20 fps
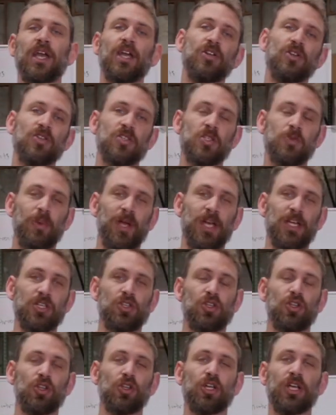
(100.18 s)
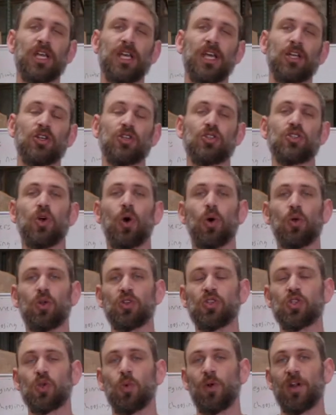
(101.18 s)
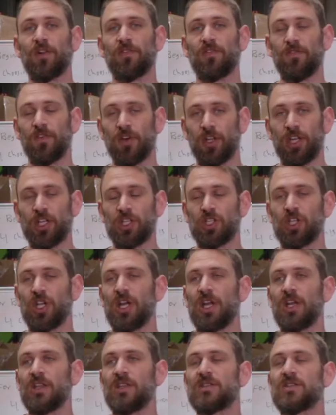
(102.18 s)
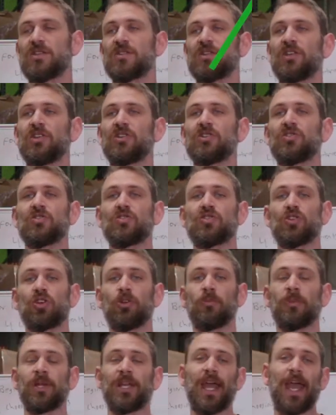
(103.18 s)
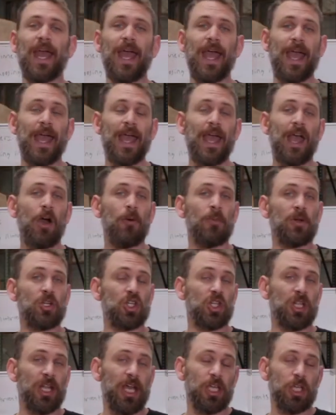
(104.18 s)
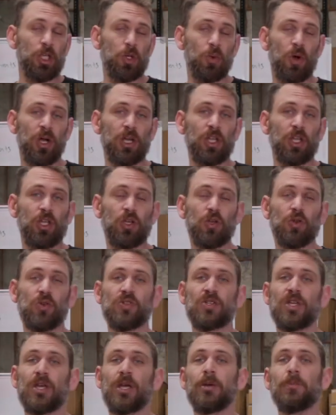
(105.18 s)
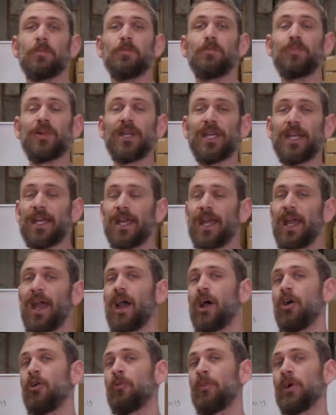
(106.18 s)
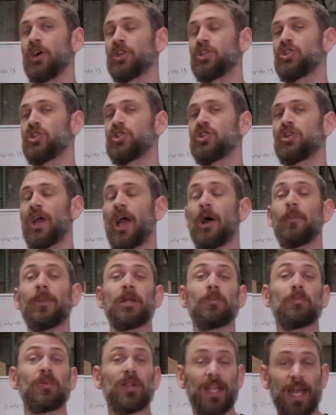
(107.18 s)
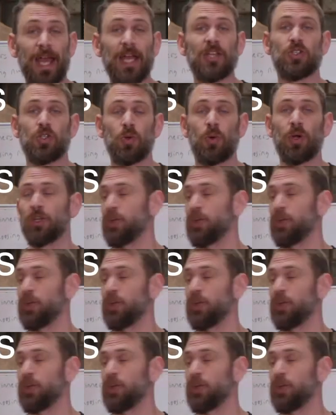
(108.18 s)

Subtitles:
at your space and you're looking at your total square footage, this is gonna determine A, how much light you wanna use, B, how many plants you wanna